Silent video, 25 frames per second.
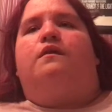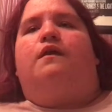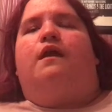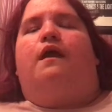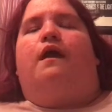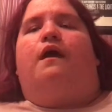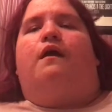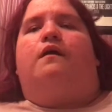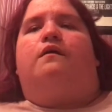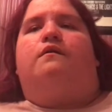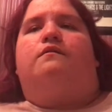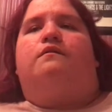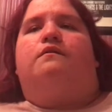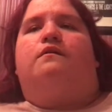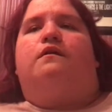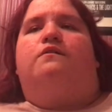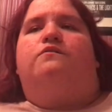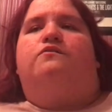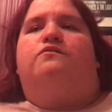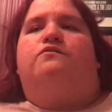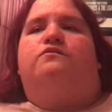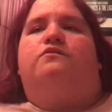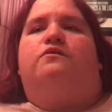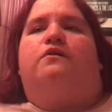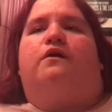Yeah, I
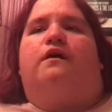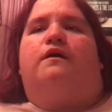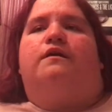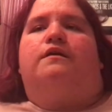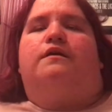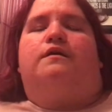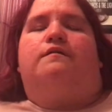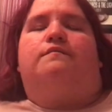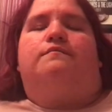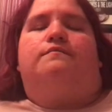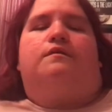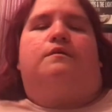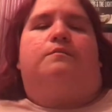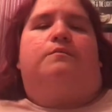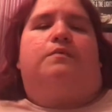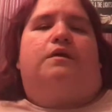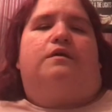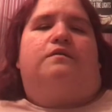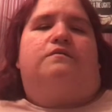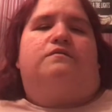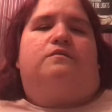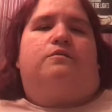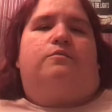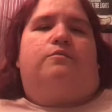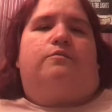just thought I'd give you a
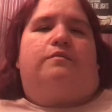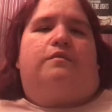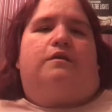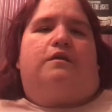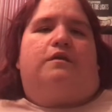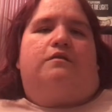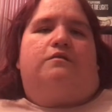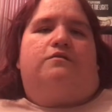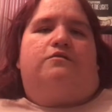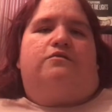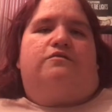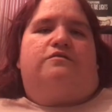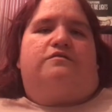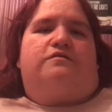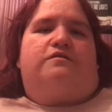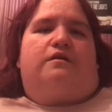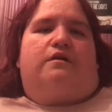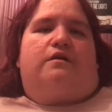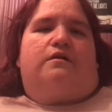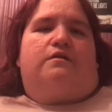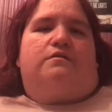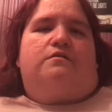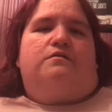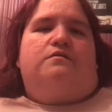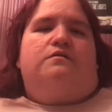bit of something just
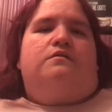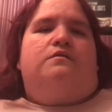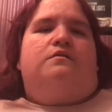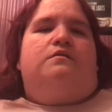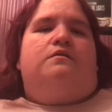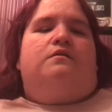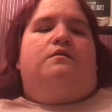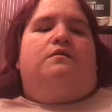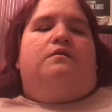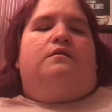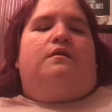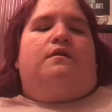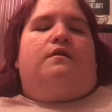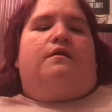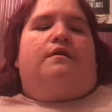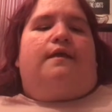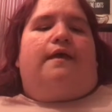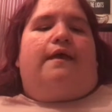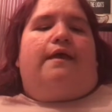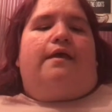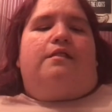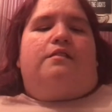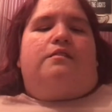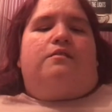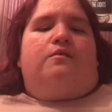to
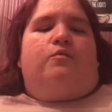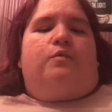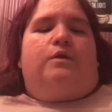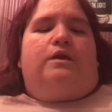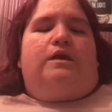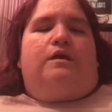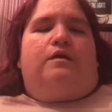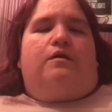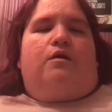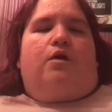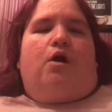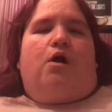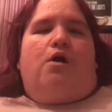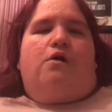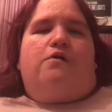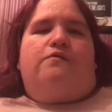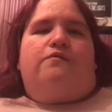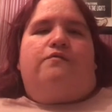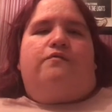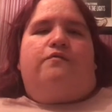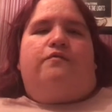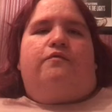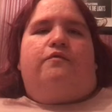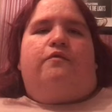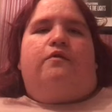end the week
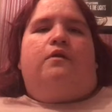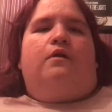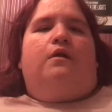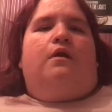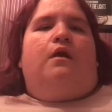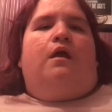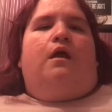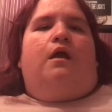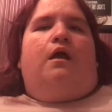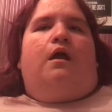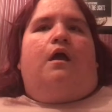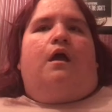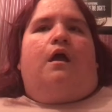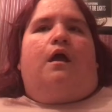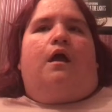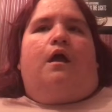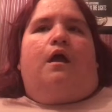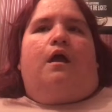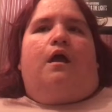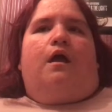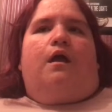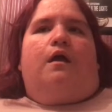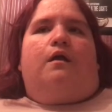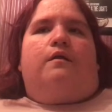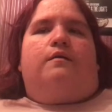off.
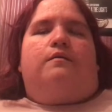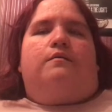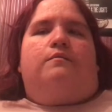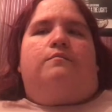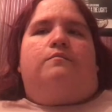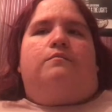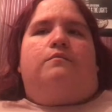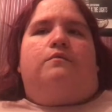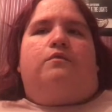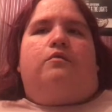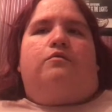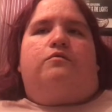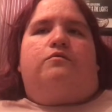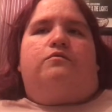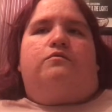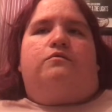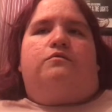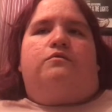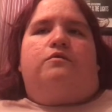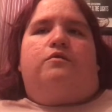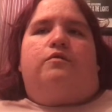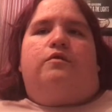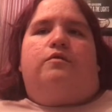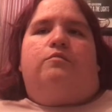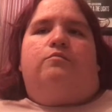I'm not
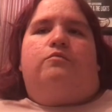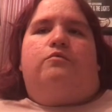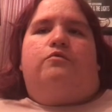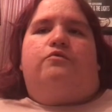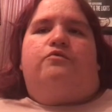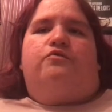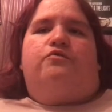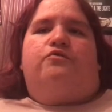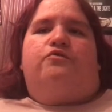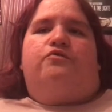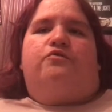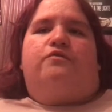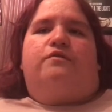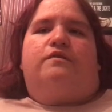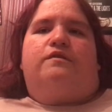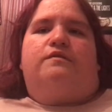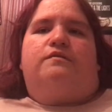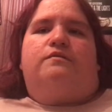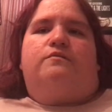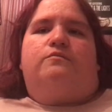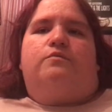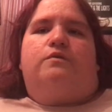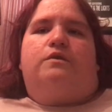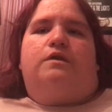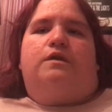doing much
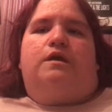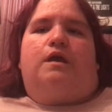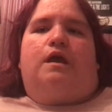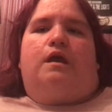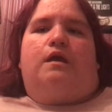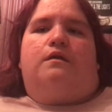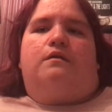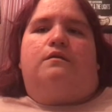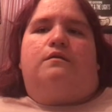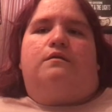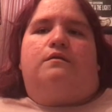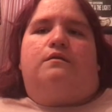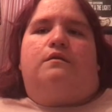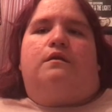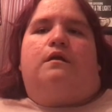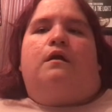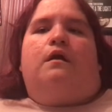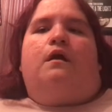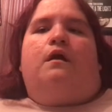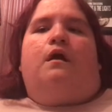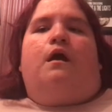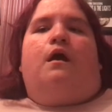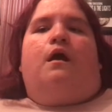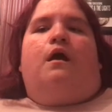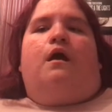this weekend.
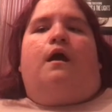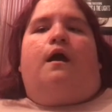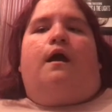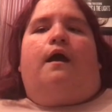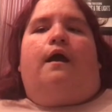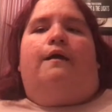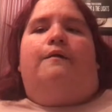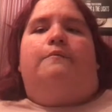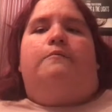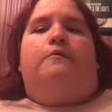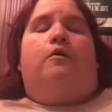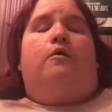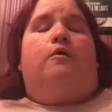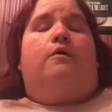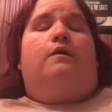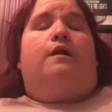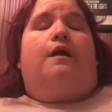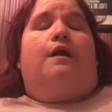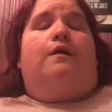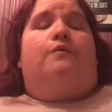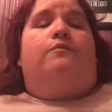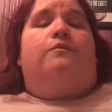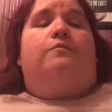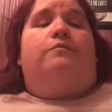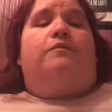I'm going
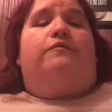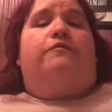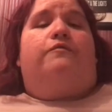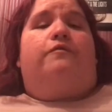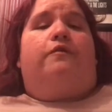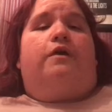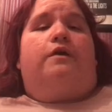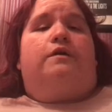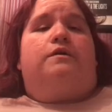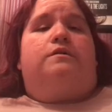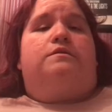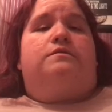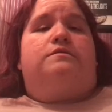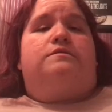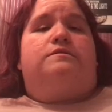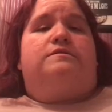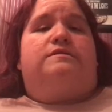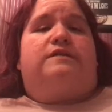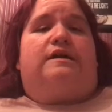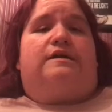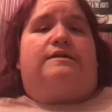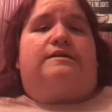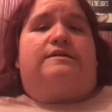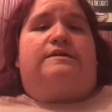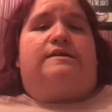out with my friend
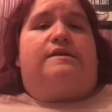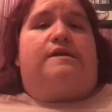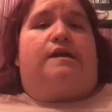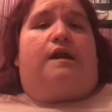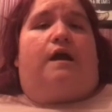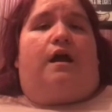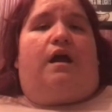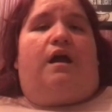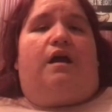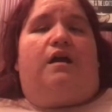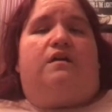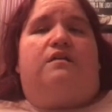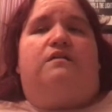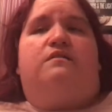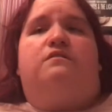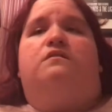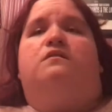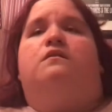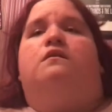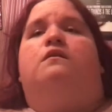Saturday night.